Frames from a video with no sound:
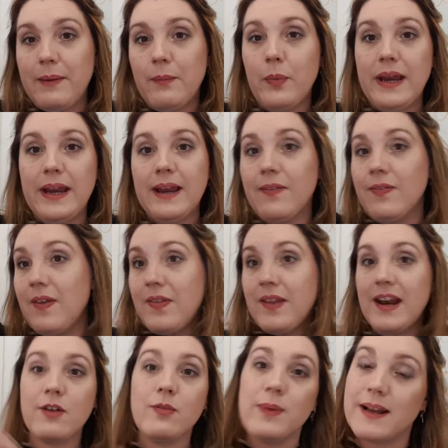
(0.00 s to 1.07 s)
week and then the
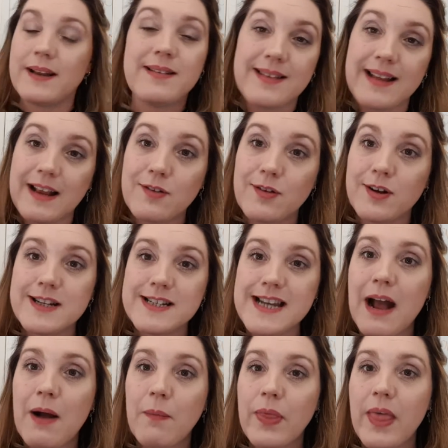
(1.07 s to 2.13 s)
next week it's like sort of
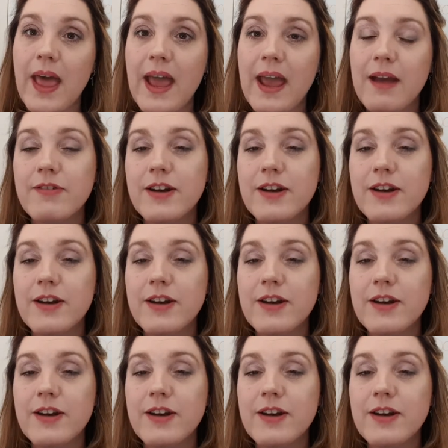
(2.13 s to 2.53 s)
down there,